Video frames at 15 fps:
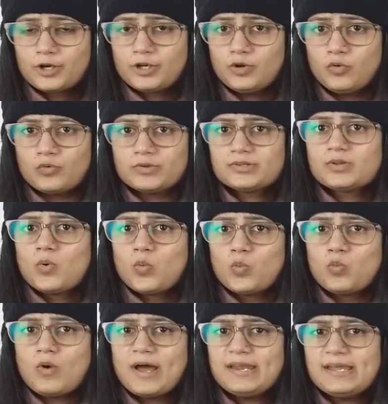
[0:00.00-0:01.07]
Close
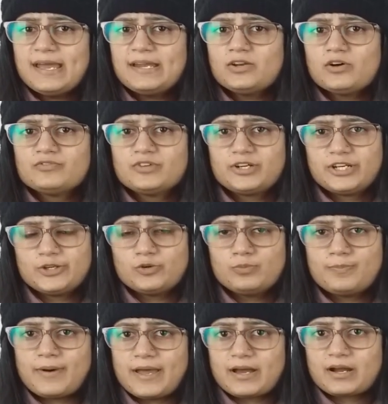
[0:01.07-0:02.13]
one end of the
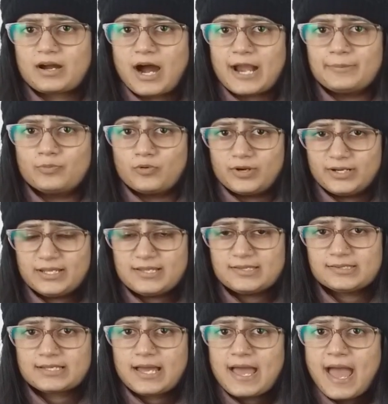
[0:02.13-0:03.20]
tube by a cardboard
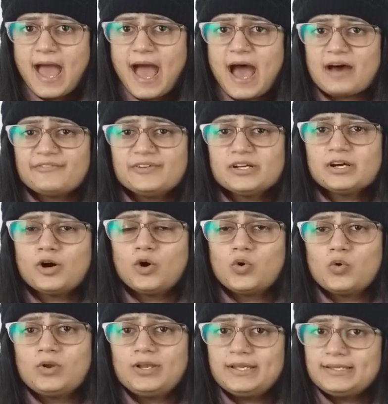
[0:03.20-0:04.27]
disc having a
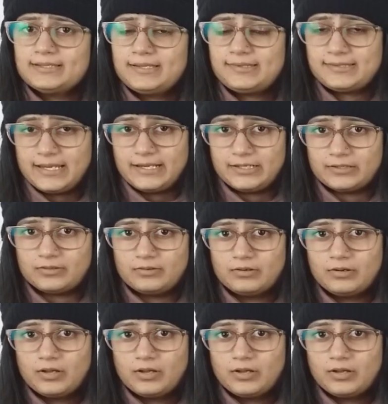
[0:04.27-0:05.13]
hole in the center.